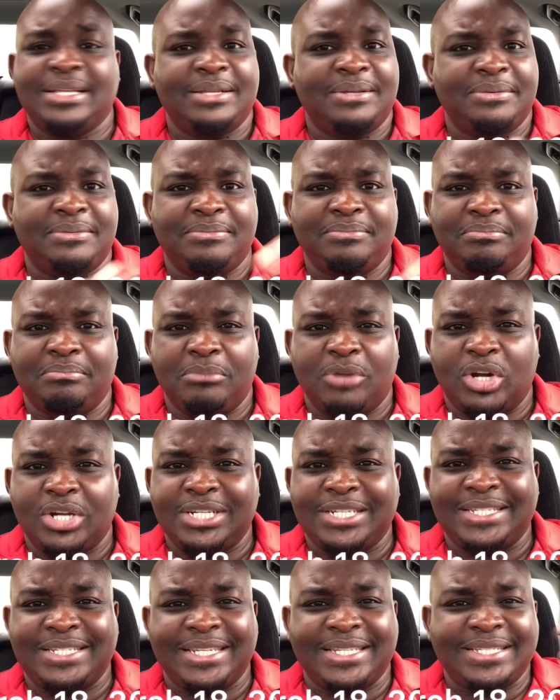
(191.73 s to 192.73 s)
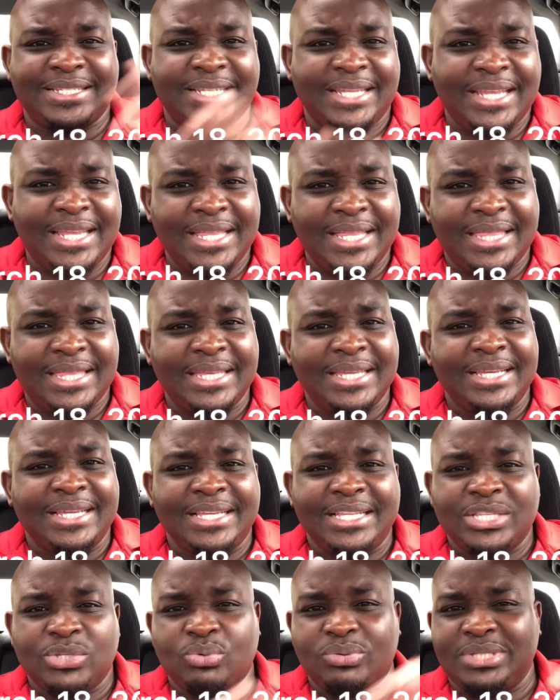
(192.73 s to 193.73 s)
March 16th,
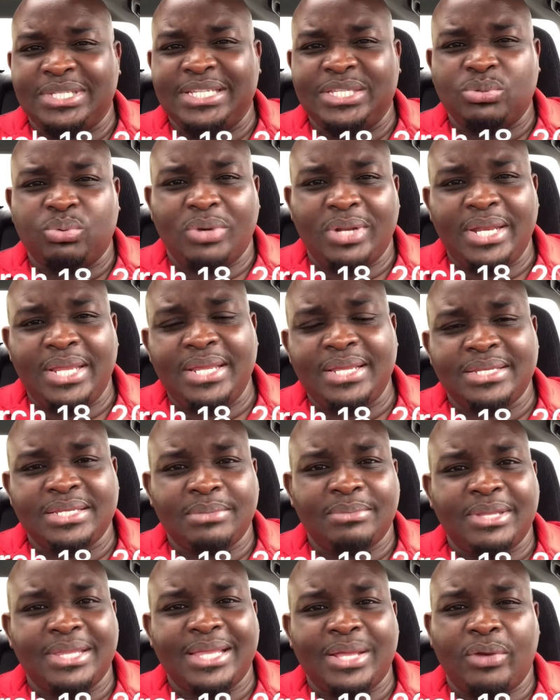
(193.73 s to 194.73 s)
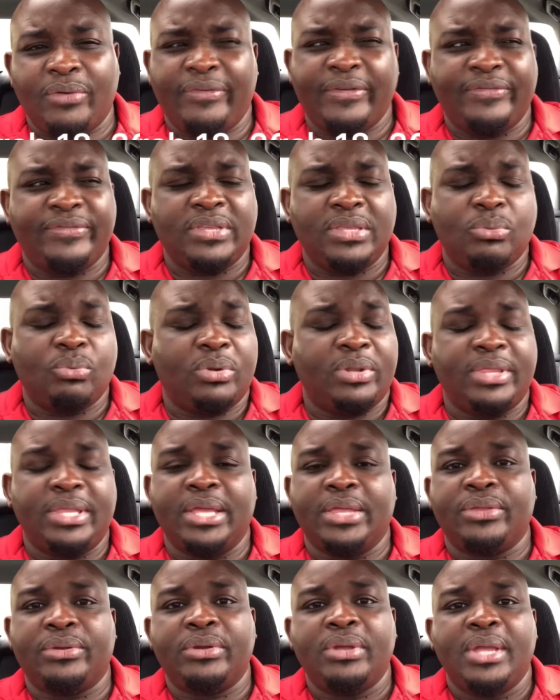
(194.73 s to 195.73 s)
2020, something like that, or 15th, one or the
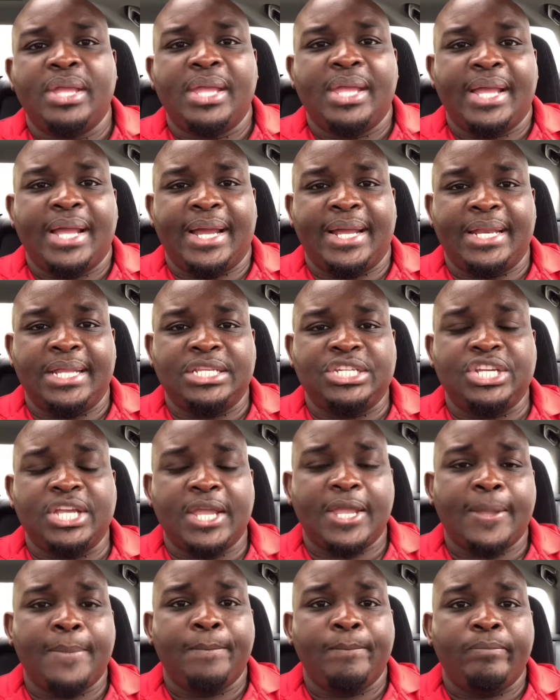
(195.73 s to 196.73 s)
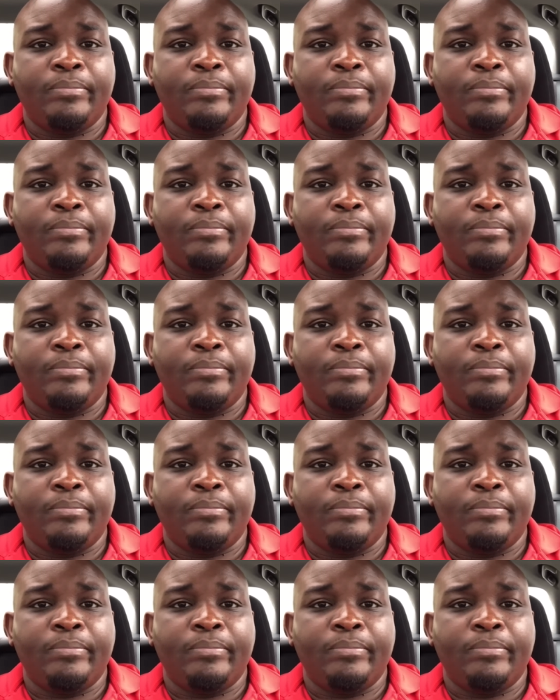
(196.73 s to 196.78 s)
other. I didn't check.